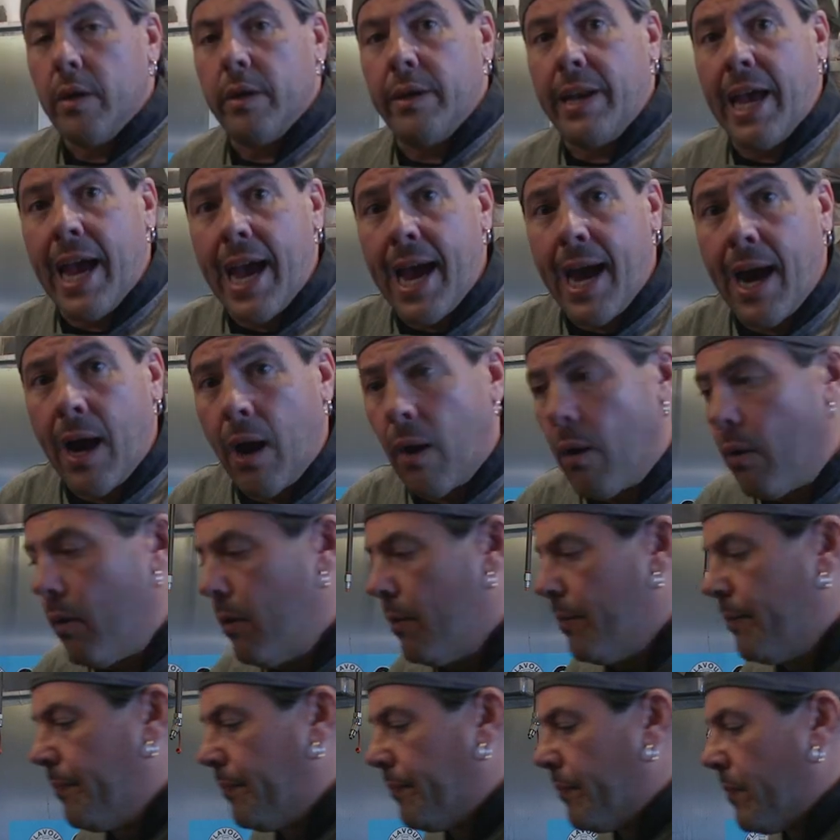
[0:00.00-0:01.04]
Now,
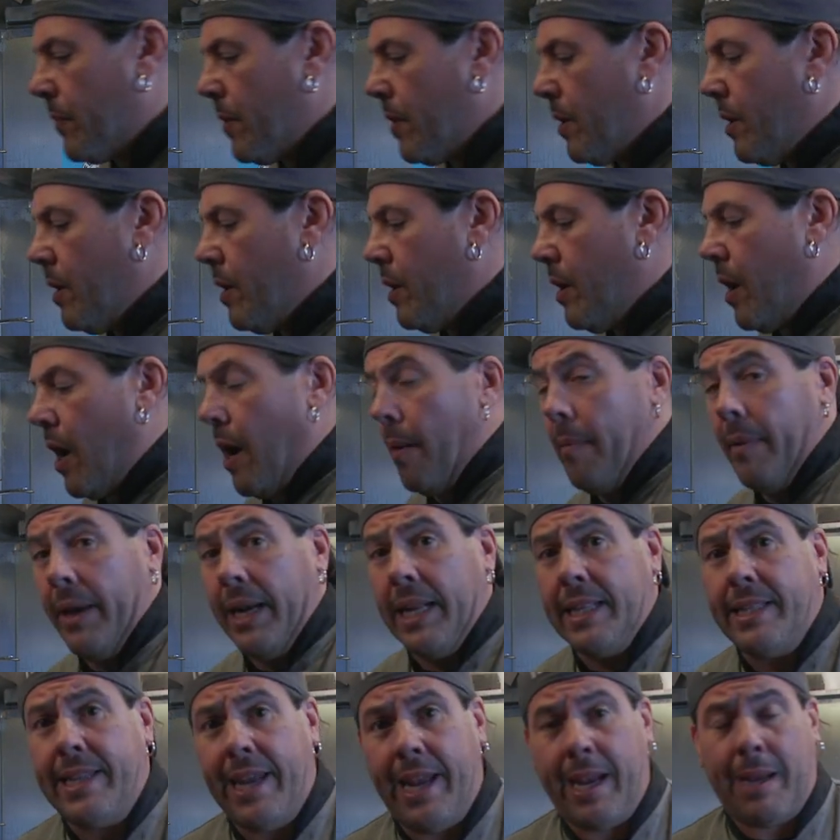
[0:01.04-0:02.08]
I'm
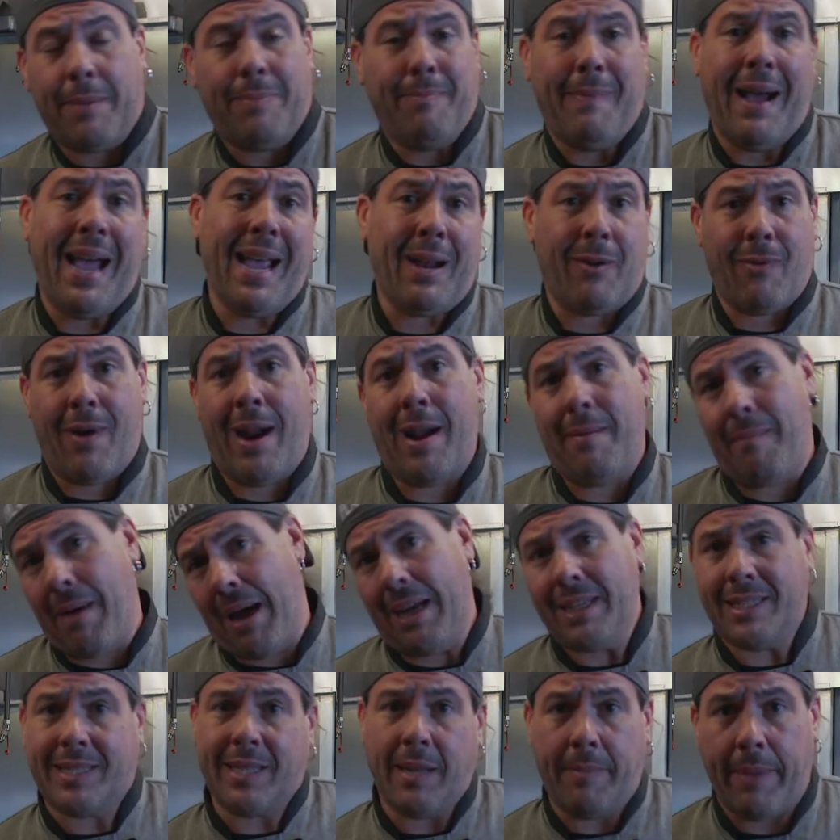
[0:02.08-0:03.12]
gonna take my
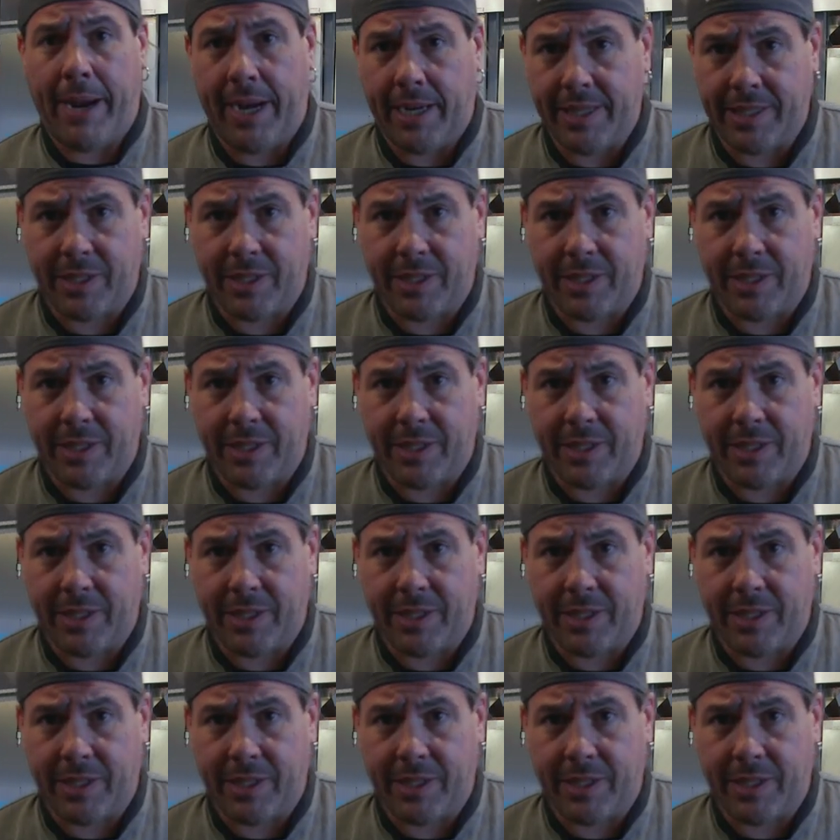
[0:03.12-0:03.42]
grandma's tomato